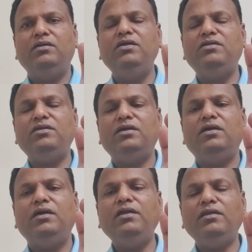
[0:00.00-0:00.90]
This
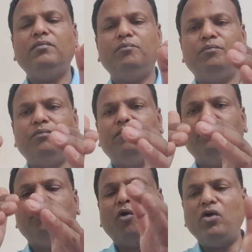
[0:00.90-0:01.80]
is
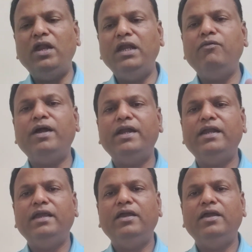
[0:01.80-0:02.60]
broadly divided